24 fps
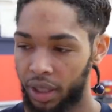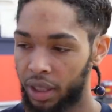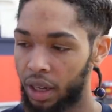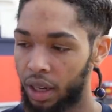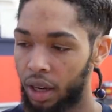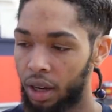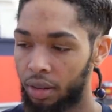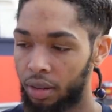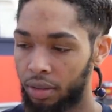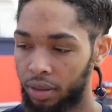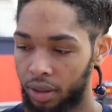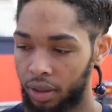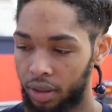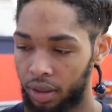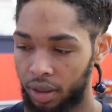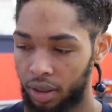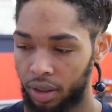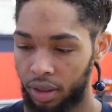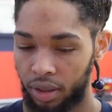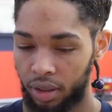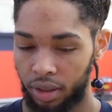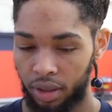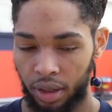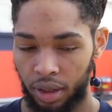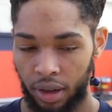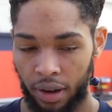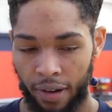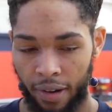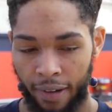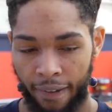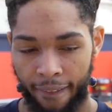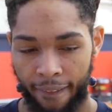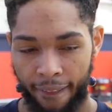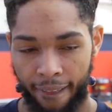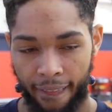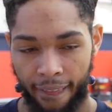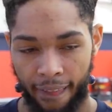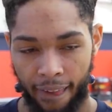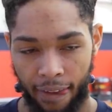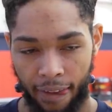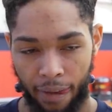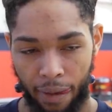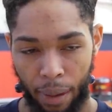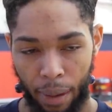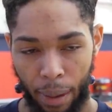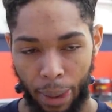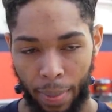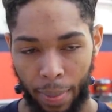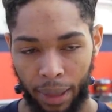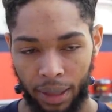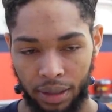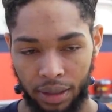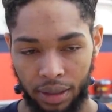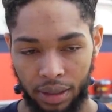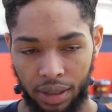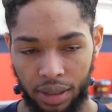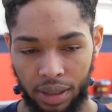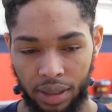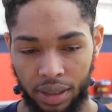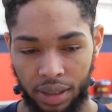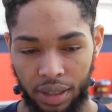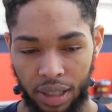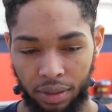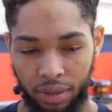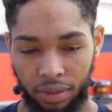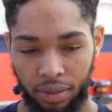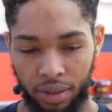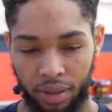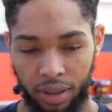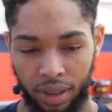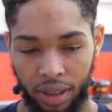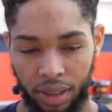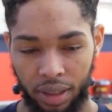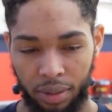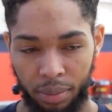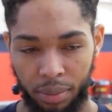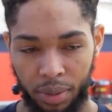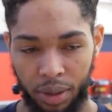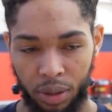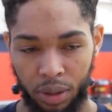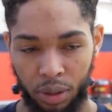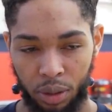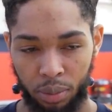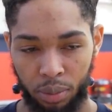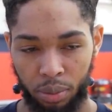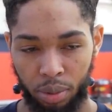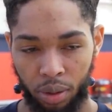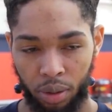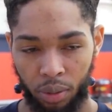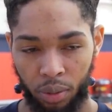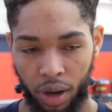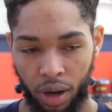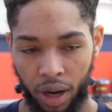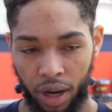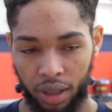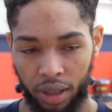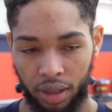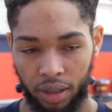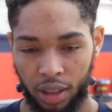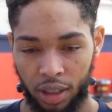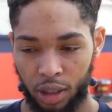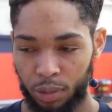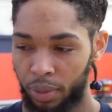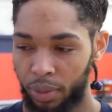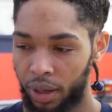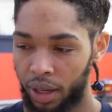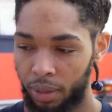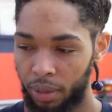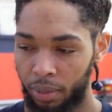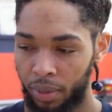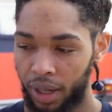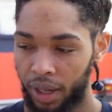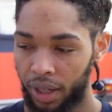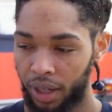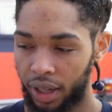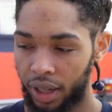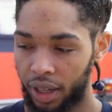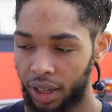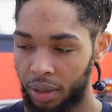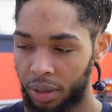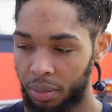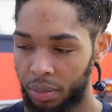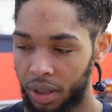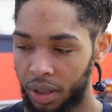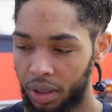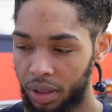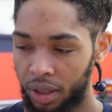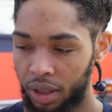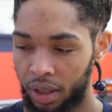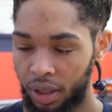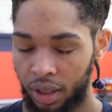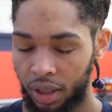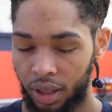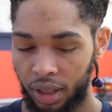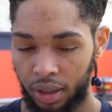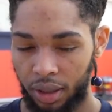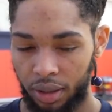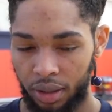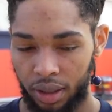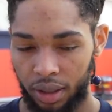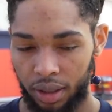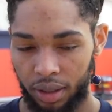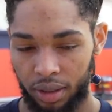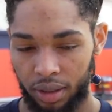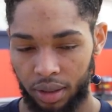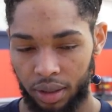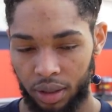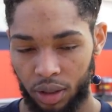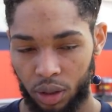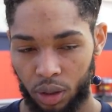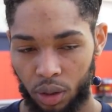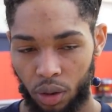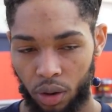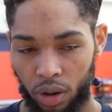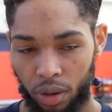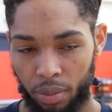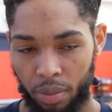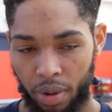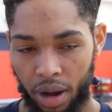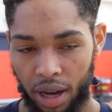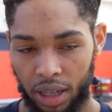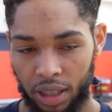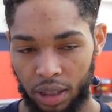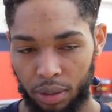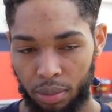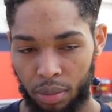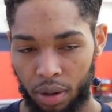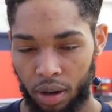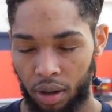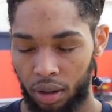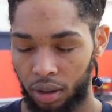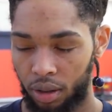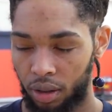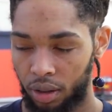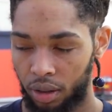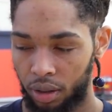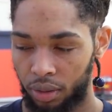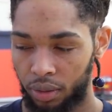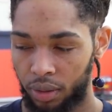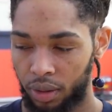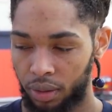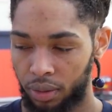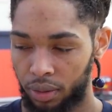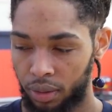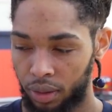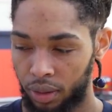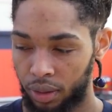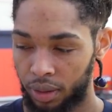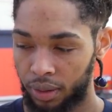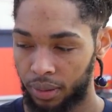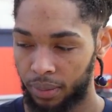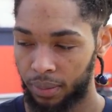confident in it, it's definitely getting me to a point where I can expand my game and score the basketball all over the floor.